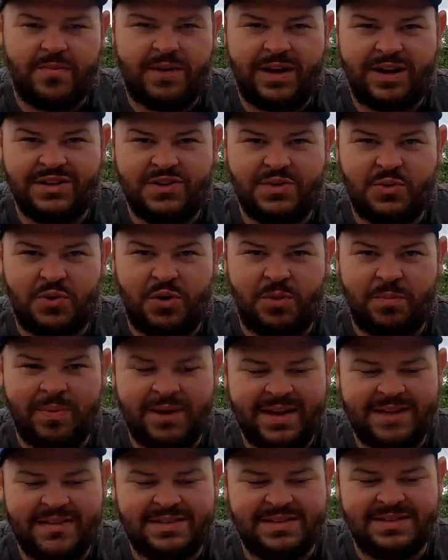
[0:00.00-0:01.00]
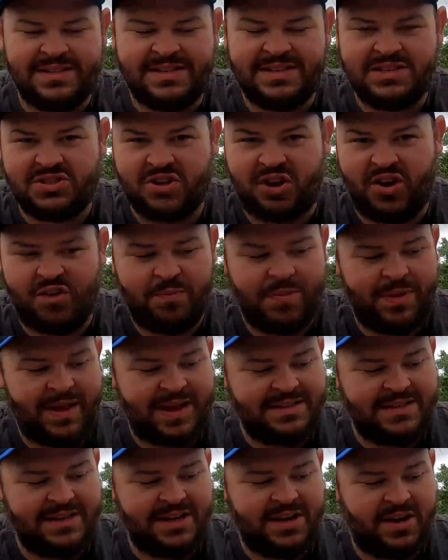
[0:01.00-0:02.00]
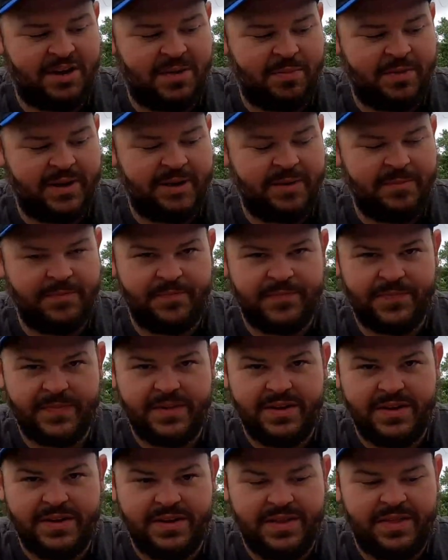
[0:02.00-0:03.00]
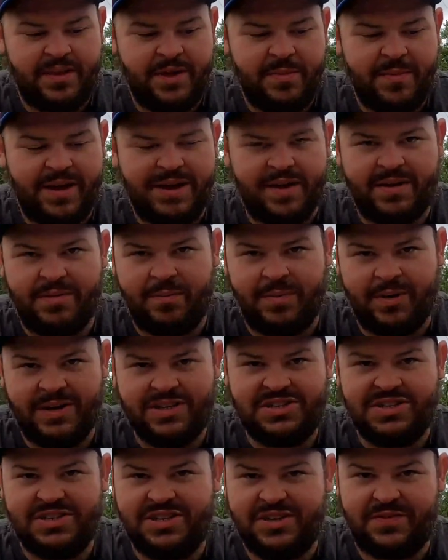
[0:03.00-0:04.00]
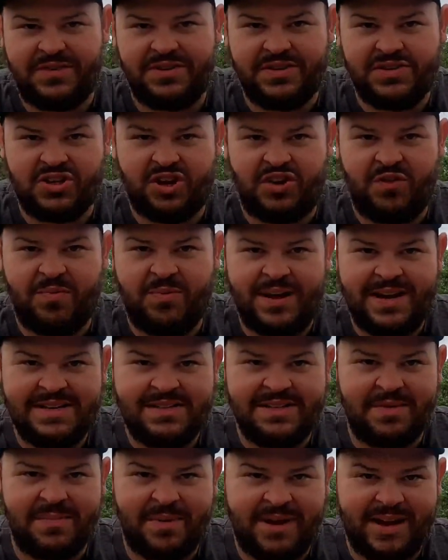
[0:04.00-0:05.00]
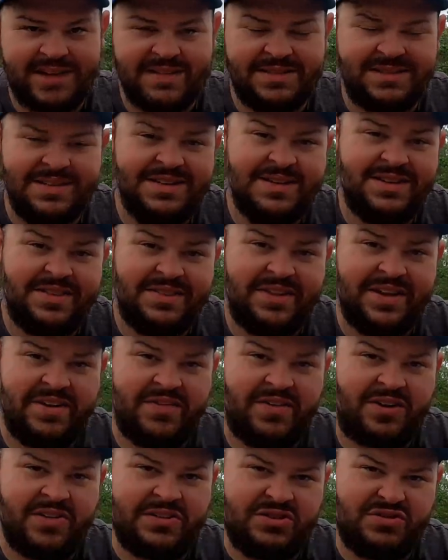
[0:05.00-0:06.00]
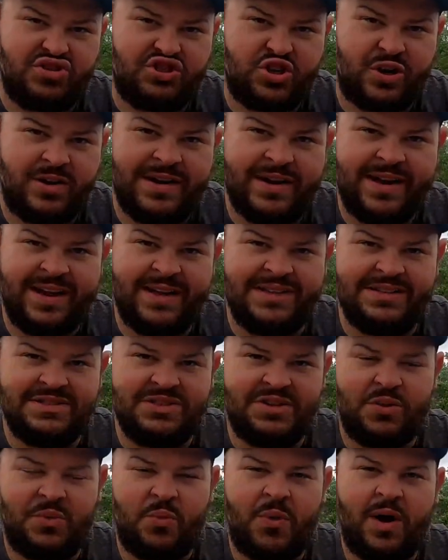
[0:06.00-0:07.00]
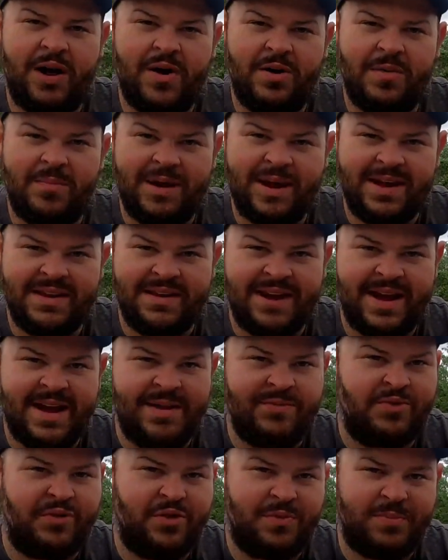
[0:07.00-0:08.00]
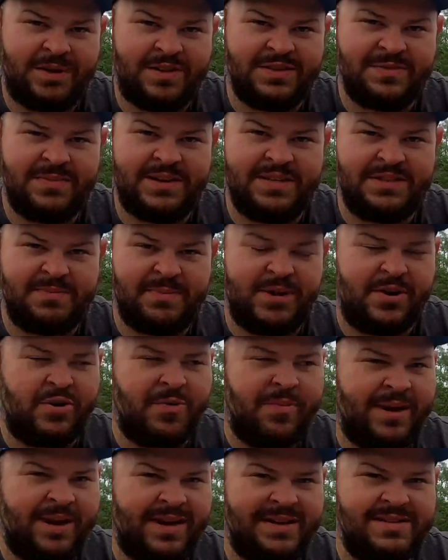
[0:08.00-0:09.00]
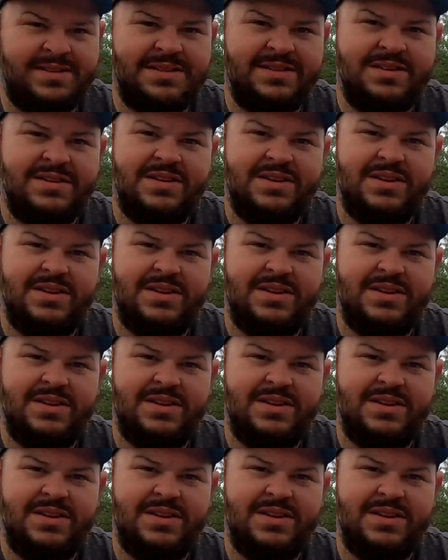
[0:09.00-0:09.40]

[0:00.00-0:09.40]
Blind Squirrel Baits is a soft plastic company. They make a bunch of different soft plastic baits. They've also starting to get into the wire bait game, so your buzz bait, spinner baits.